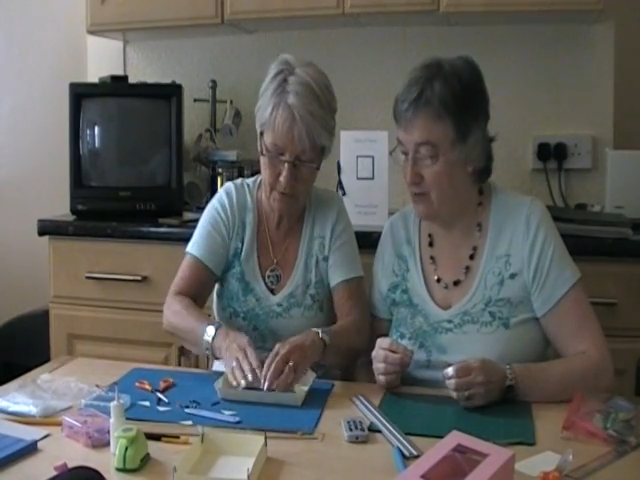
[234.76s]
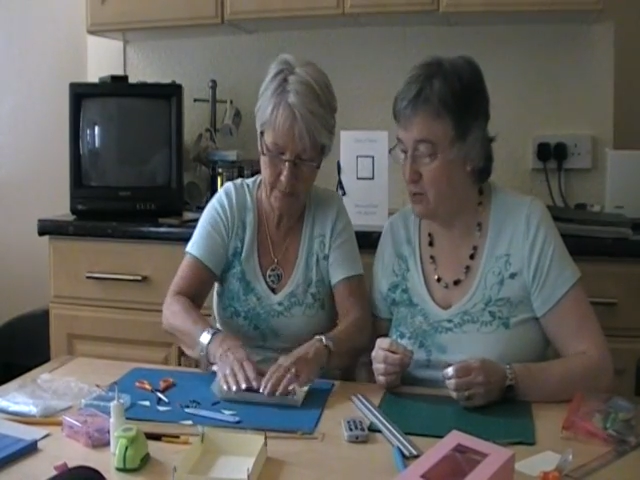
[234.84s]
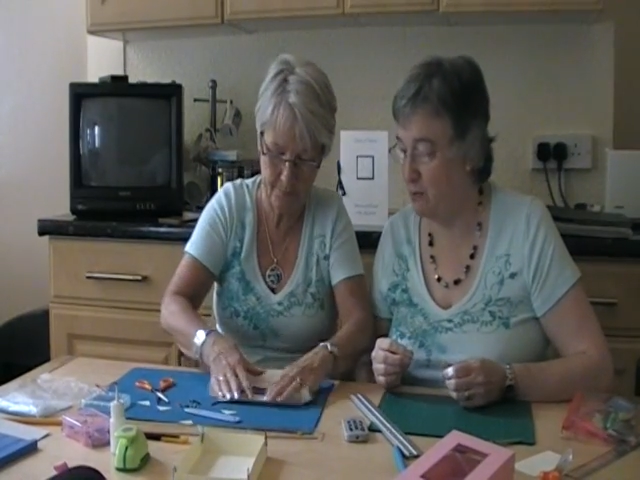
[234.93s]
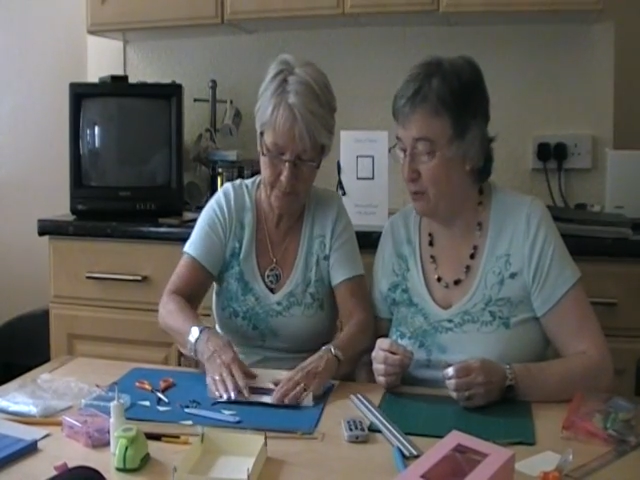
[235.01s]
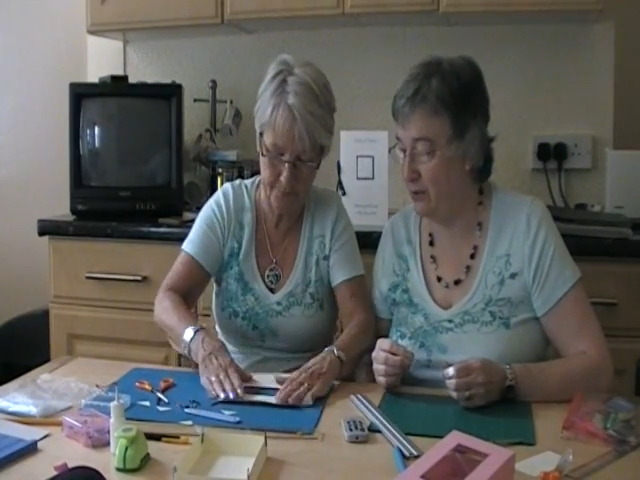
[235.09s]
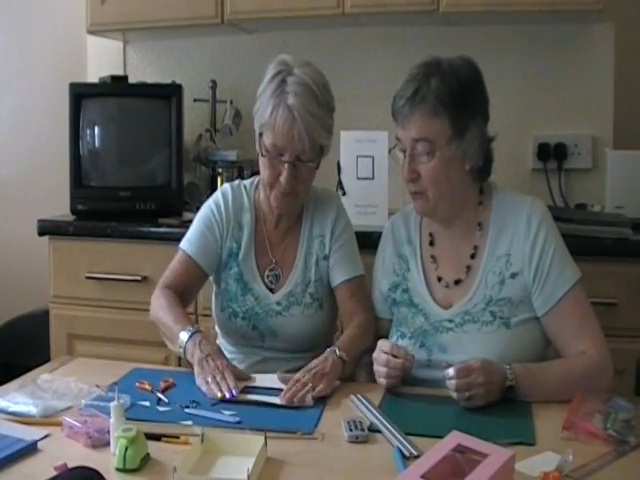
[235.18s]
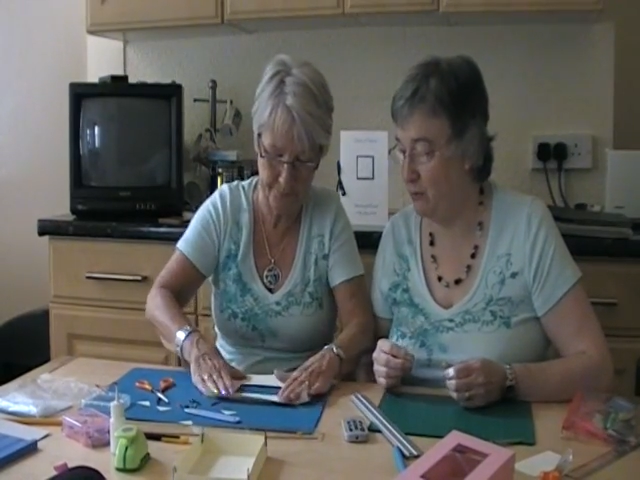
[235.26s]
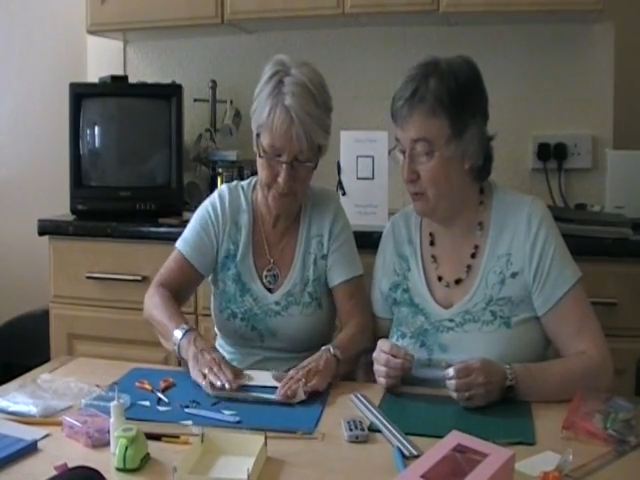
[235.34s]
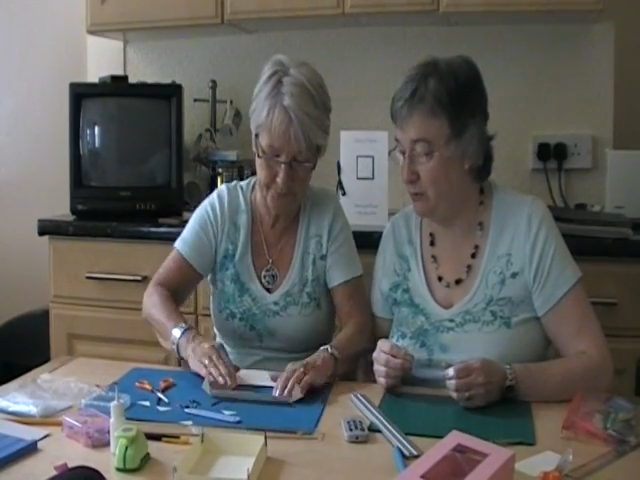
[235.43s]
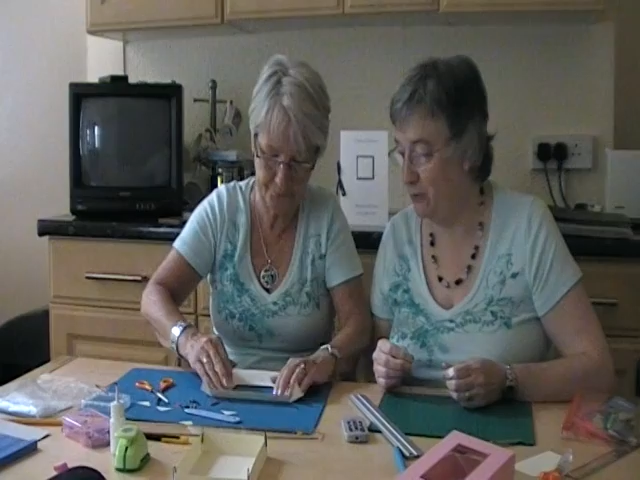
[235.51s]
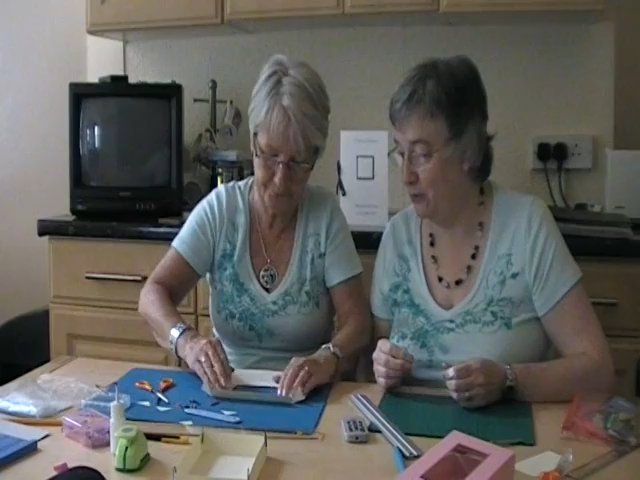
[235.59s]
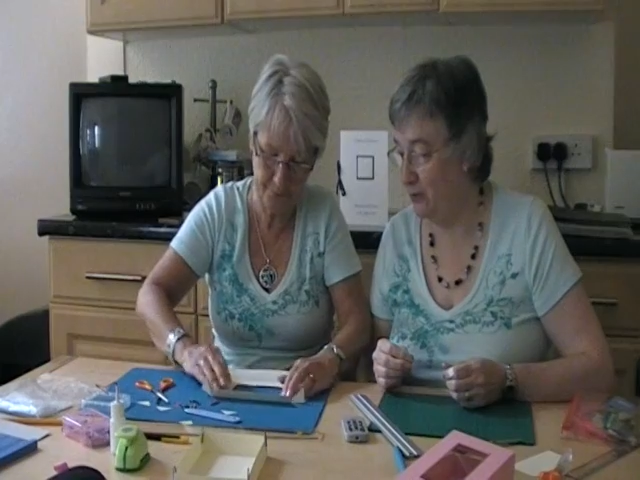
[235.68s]
this point we
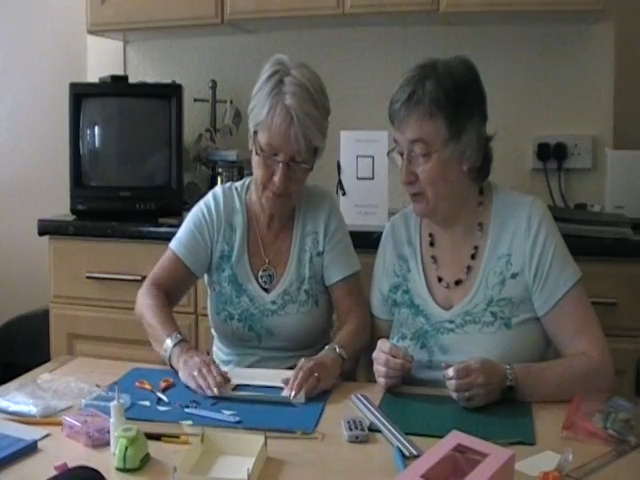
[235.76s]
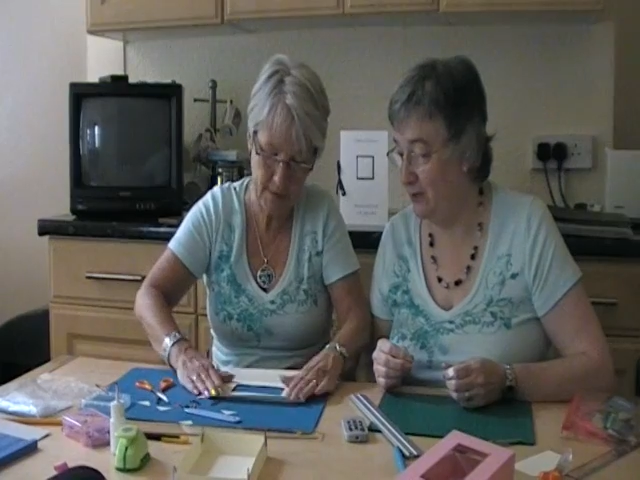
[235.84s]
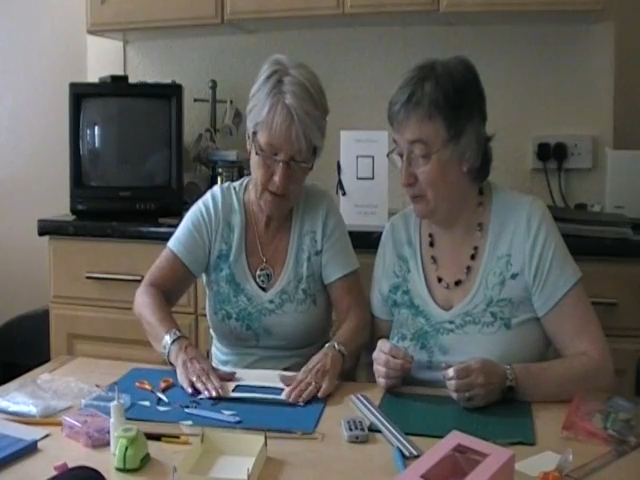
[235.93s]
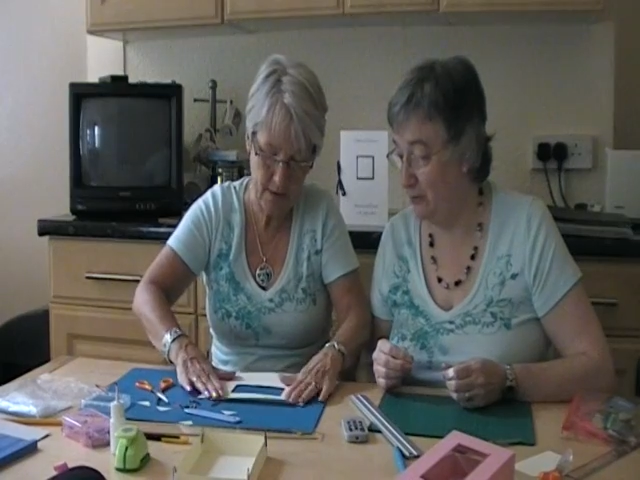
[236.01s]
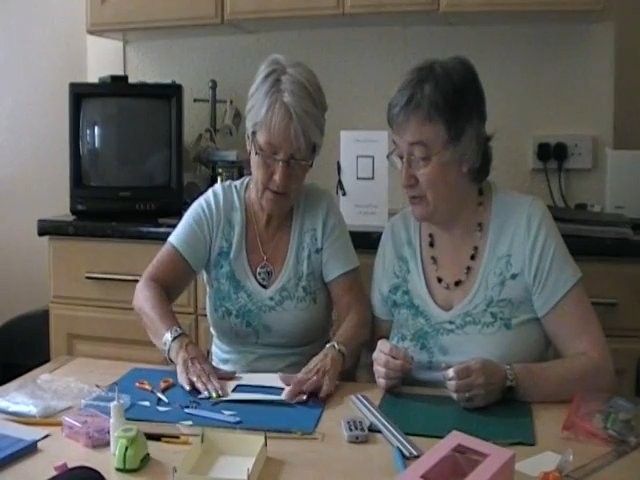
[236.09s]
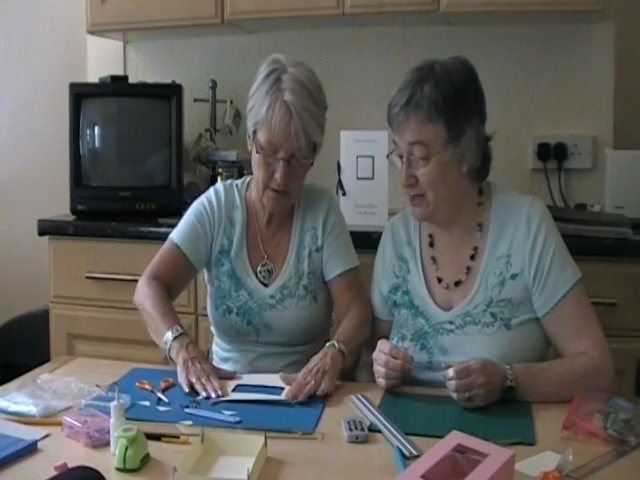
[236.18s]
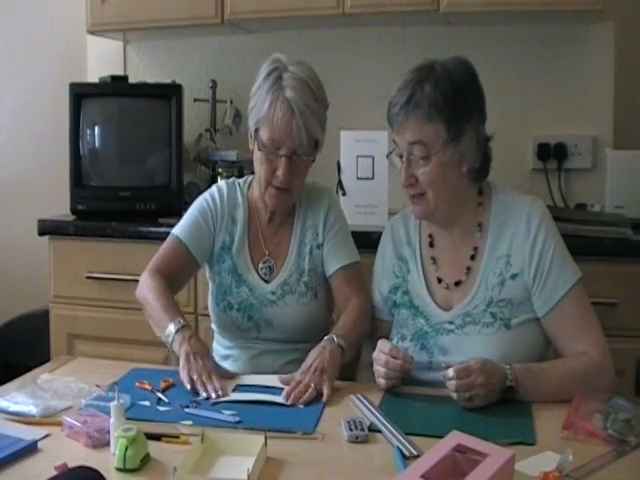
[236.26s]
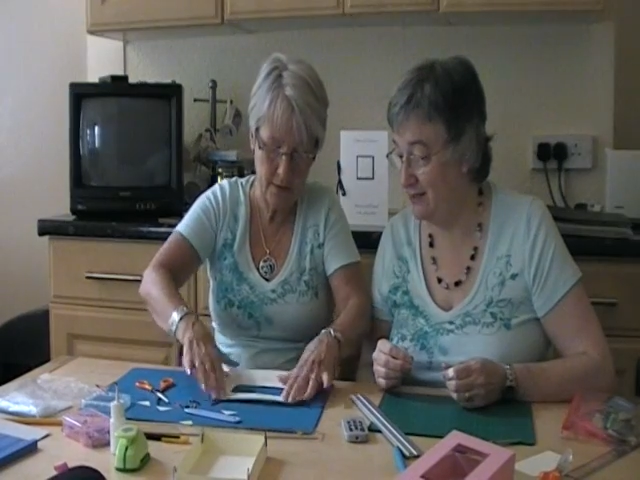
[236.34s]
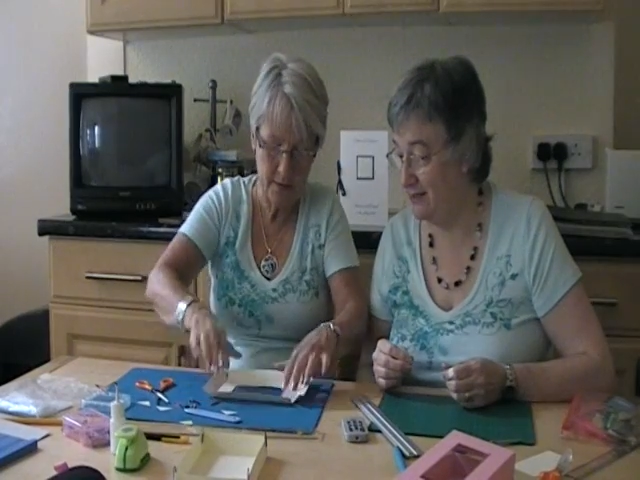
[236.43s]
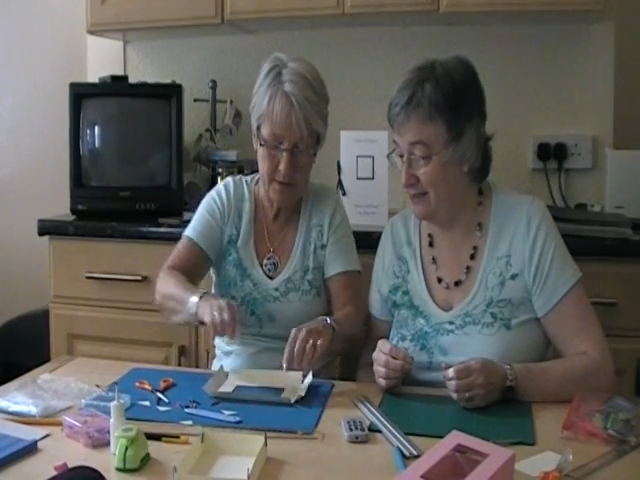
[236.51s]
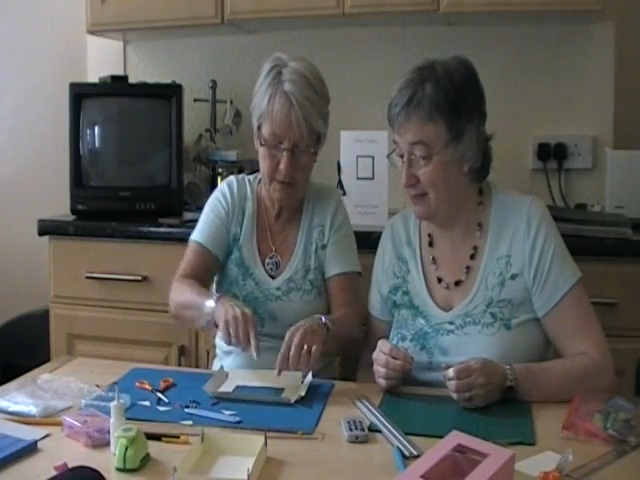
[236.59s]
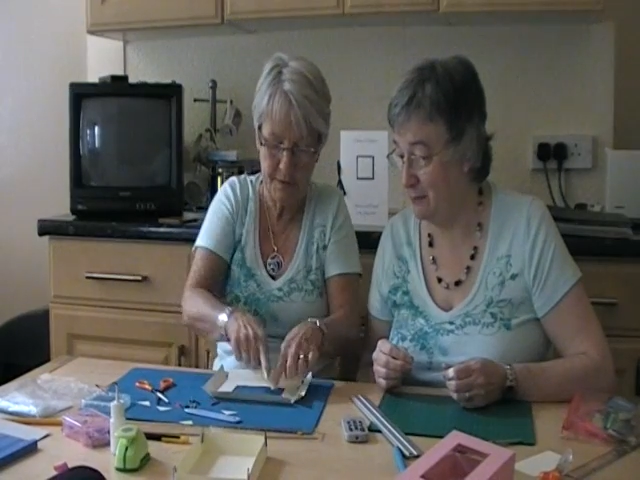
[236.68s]
would put on
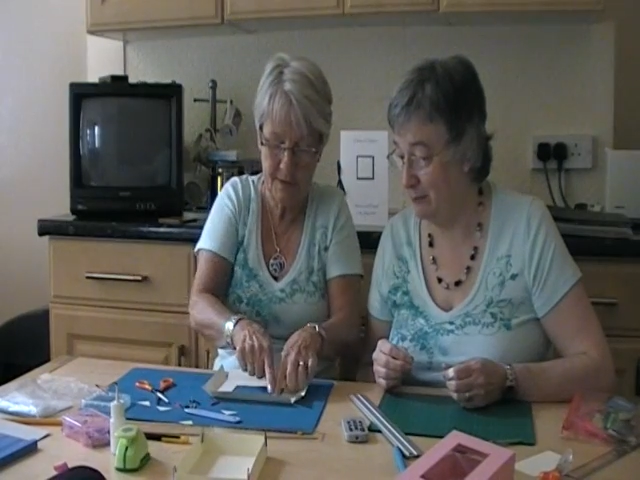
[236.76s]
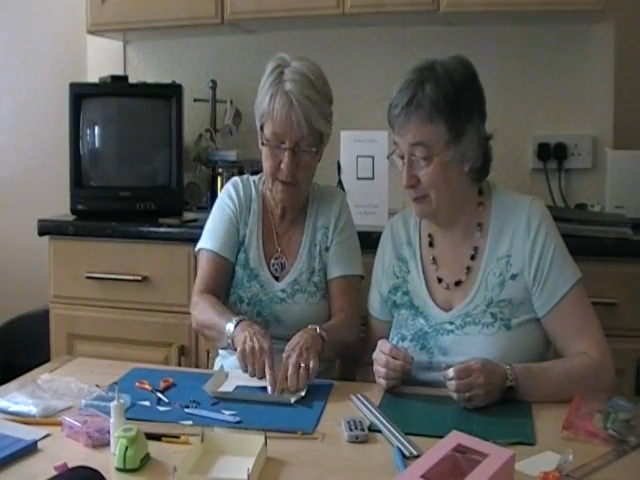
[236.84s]
double-sided tape